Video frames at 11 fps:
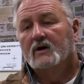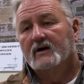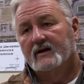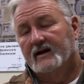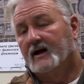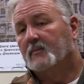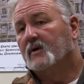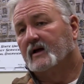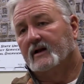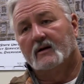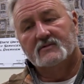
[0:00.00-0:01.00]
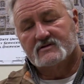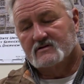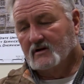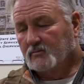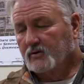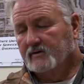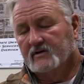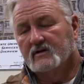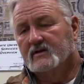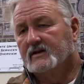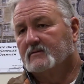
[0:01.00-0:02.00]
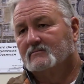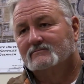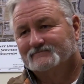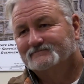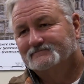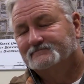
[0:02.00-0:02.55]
Right, and I'm just not privy to that. Yeah,